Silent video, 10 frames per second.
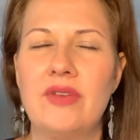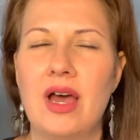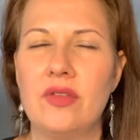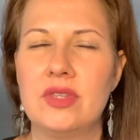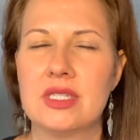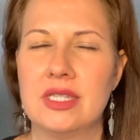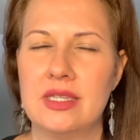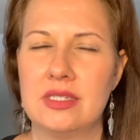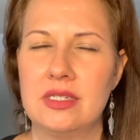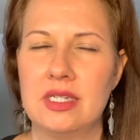out this
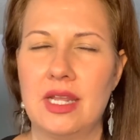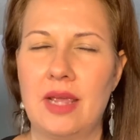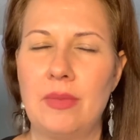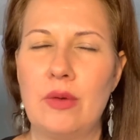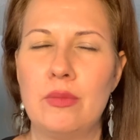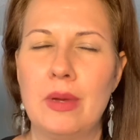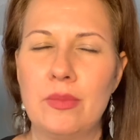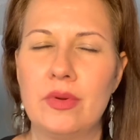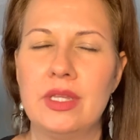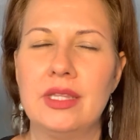lesson today by remembering